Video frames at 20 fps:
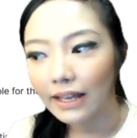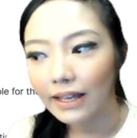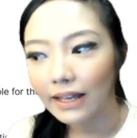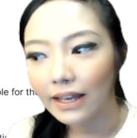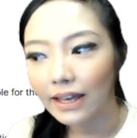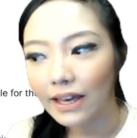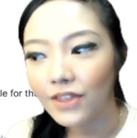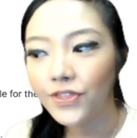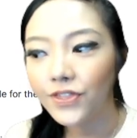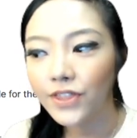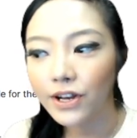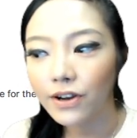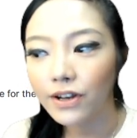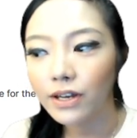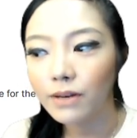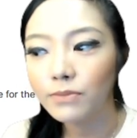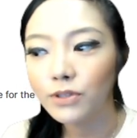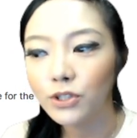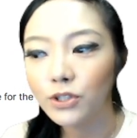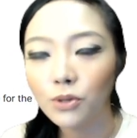
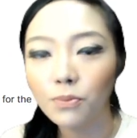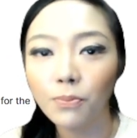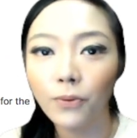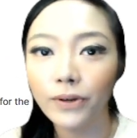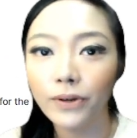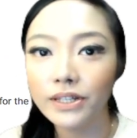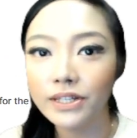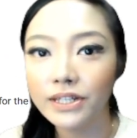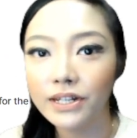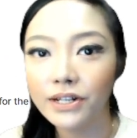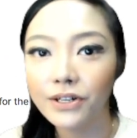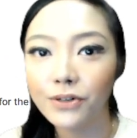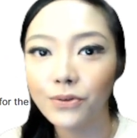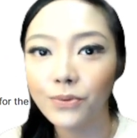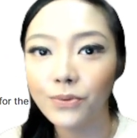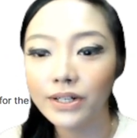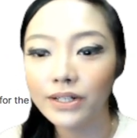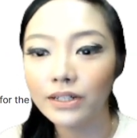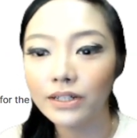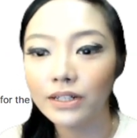Ethereum 2.0
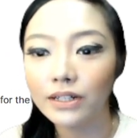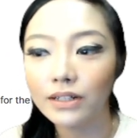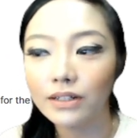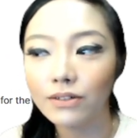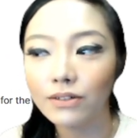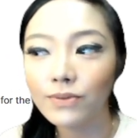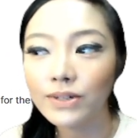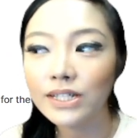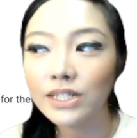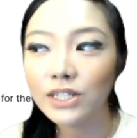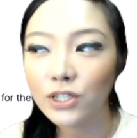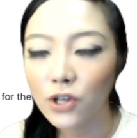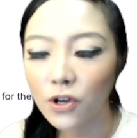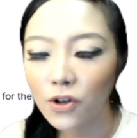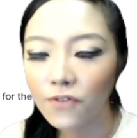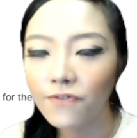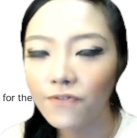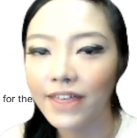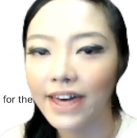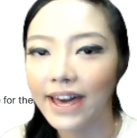will
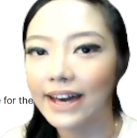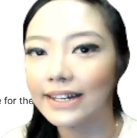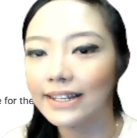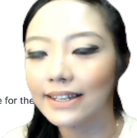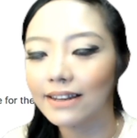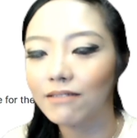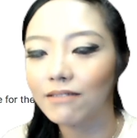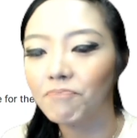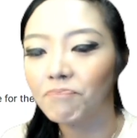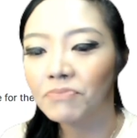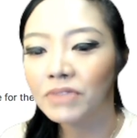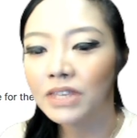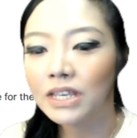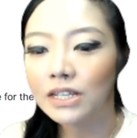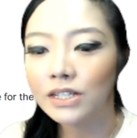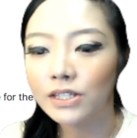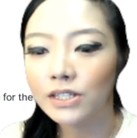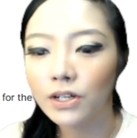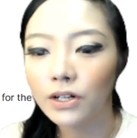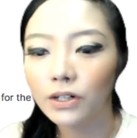resolve that.
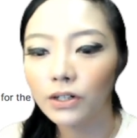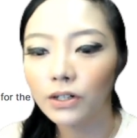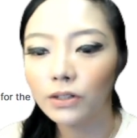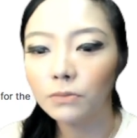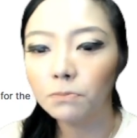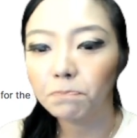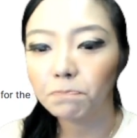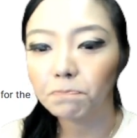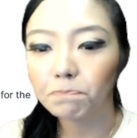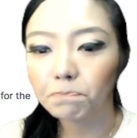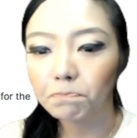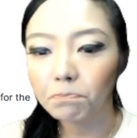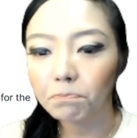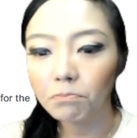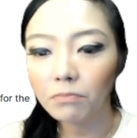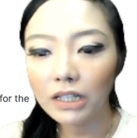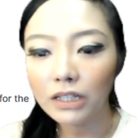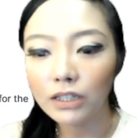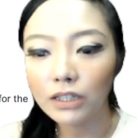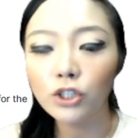So
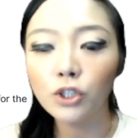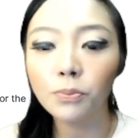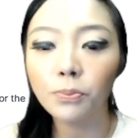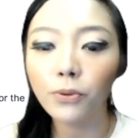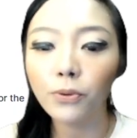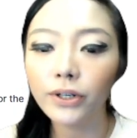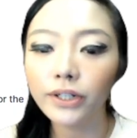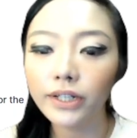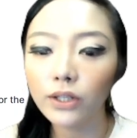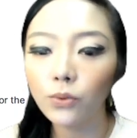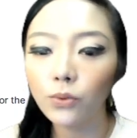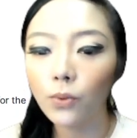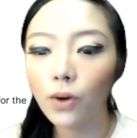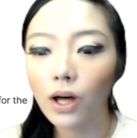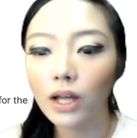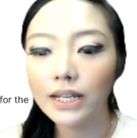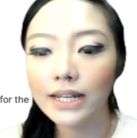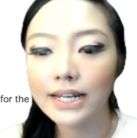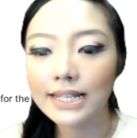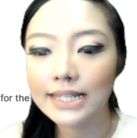the supported
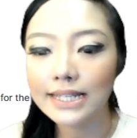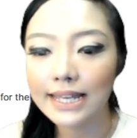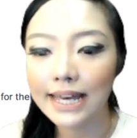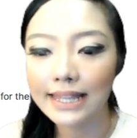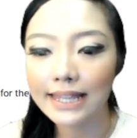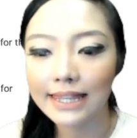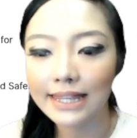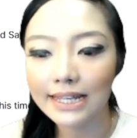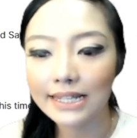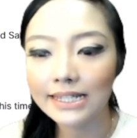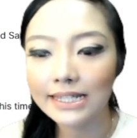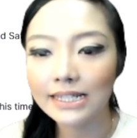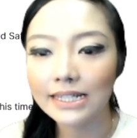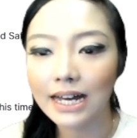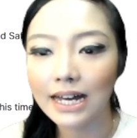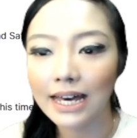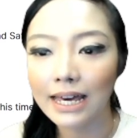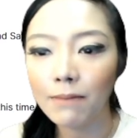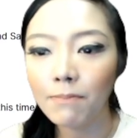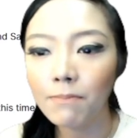wallets at this
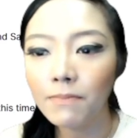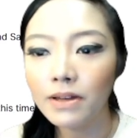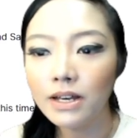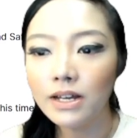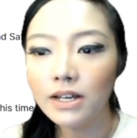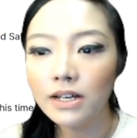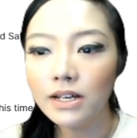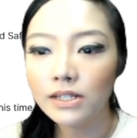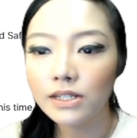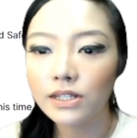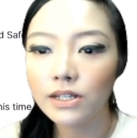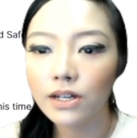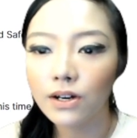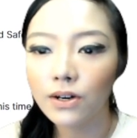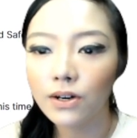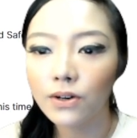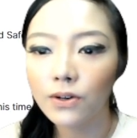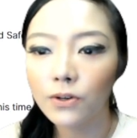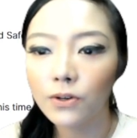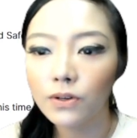time,
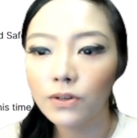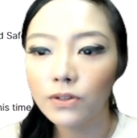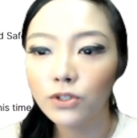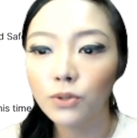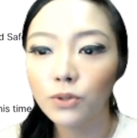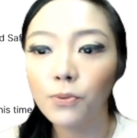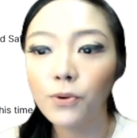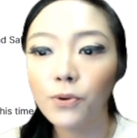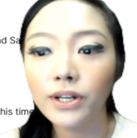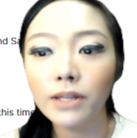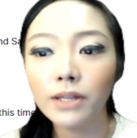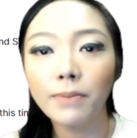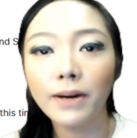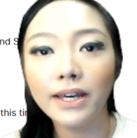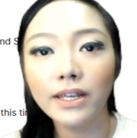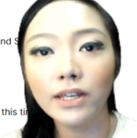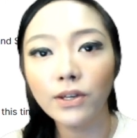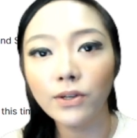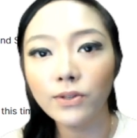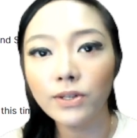so supported by
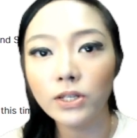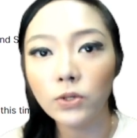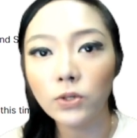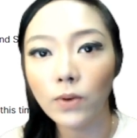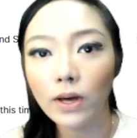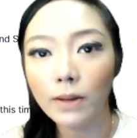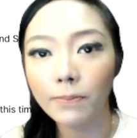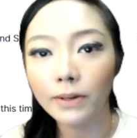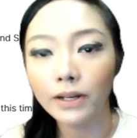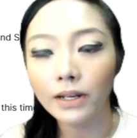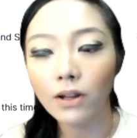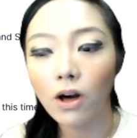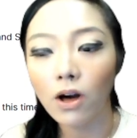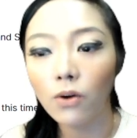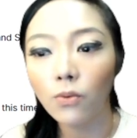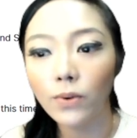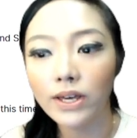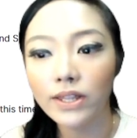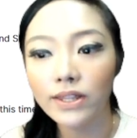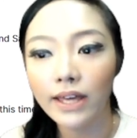Uniswap
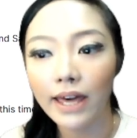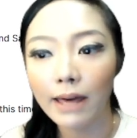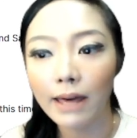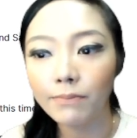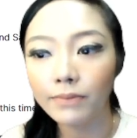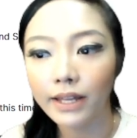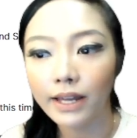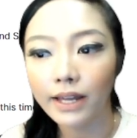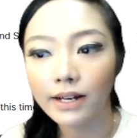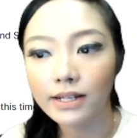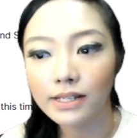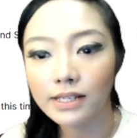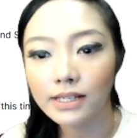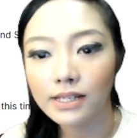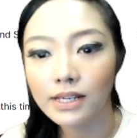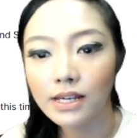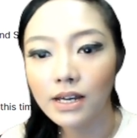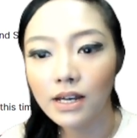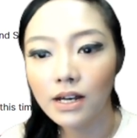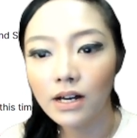along with MDEX,
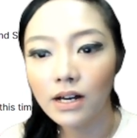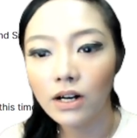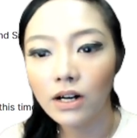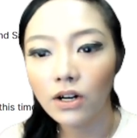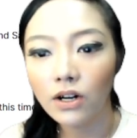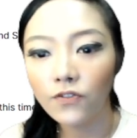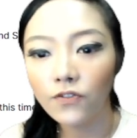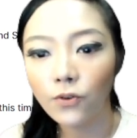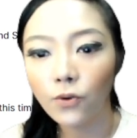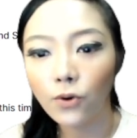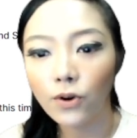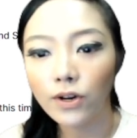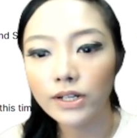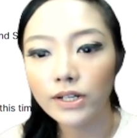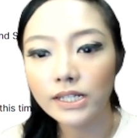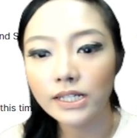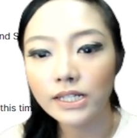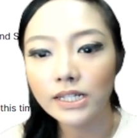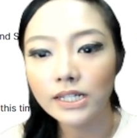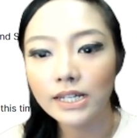of
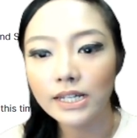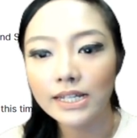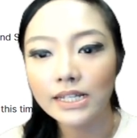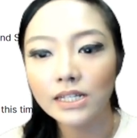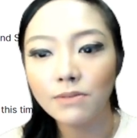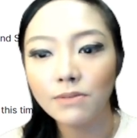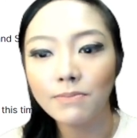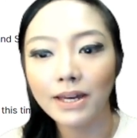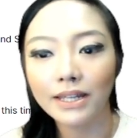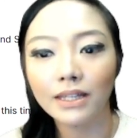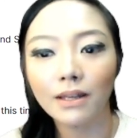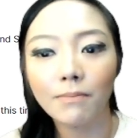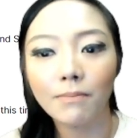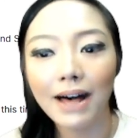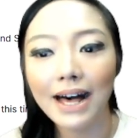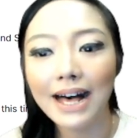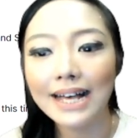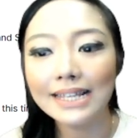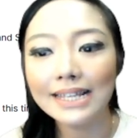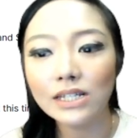course, it's
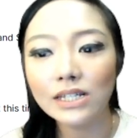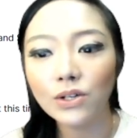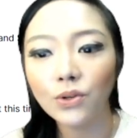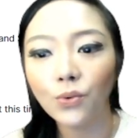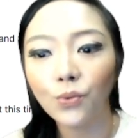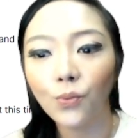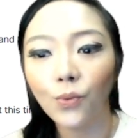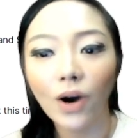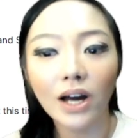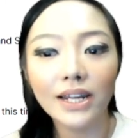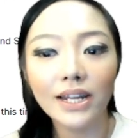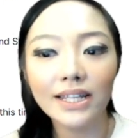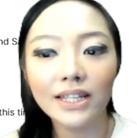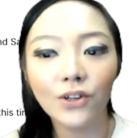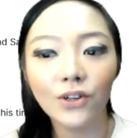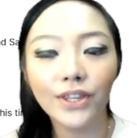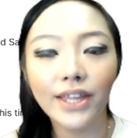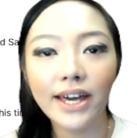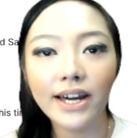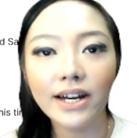MetaMask, Wallet
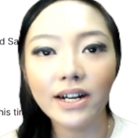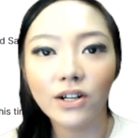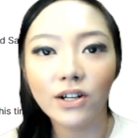Connect,